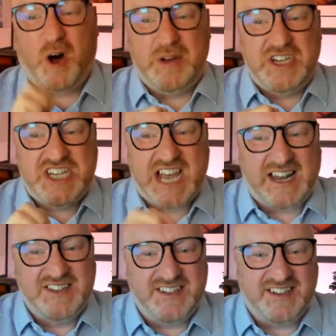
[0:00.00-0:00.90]

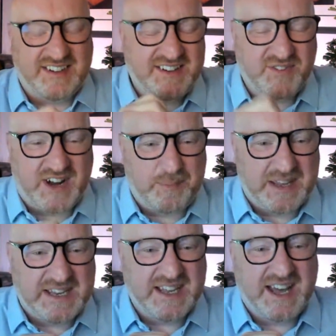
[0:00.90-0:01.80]
challenges in
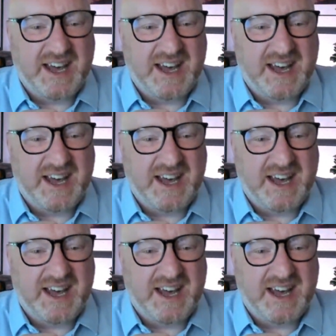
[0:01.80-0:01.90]
developing